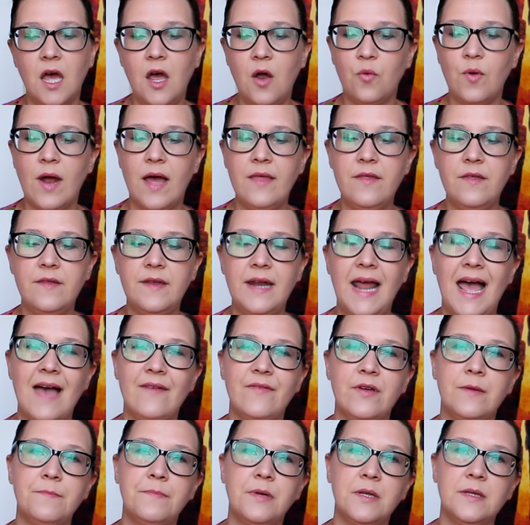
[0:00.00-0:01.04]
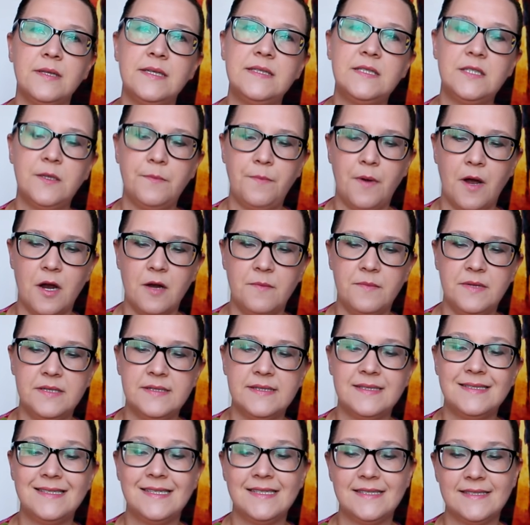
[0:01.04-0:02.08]
rather than having police
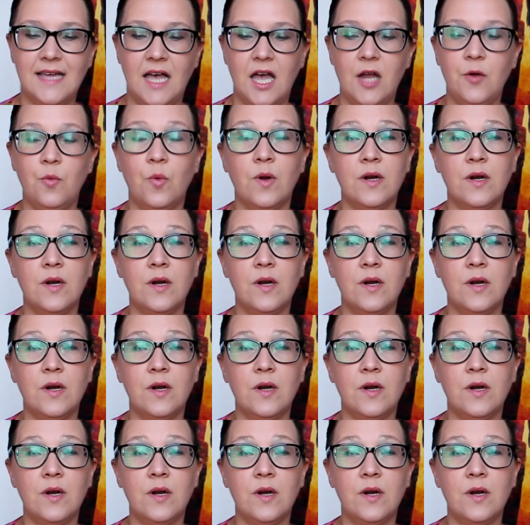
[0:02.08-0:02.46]
departments decide